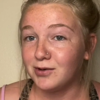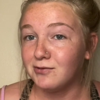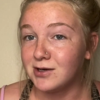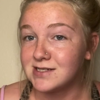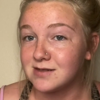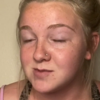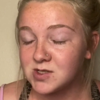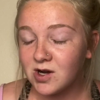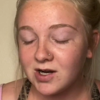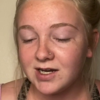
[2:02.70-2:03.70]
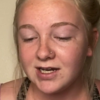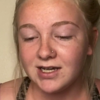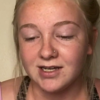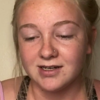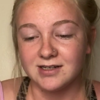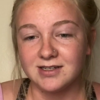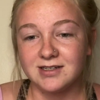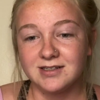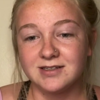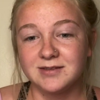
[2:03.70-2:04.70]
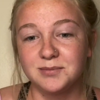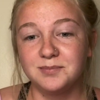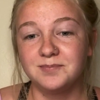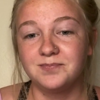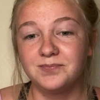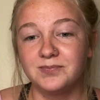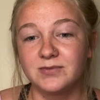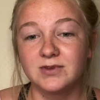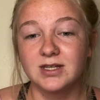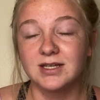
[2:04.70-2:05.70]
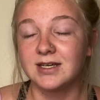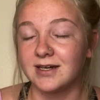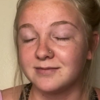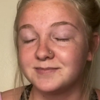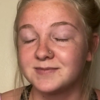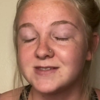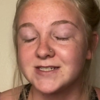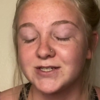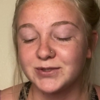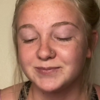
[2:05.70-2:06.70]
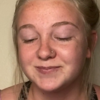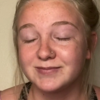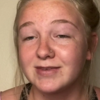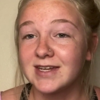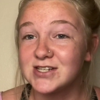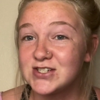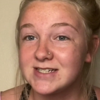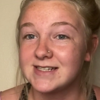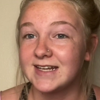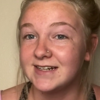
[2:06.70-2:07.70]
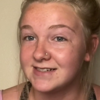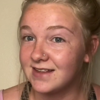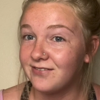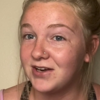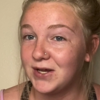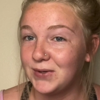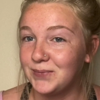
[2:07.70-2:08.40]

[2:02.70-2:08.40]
voice, I'm sorry. And yeah, so let's just get into the video.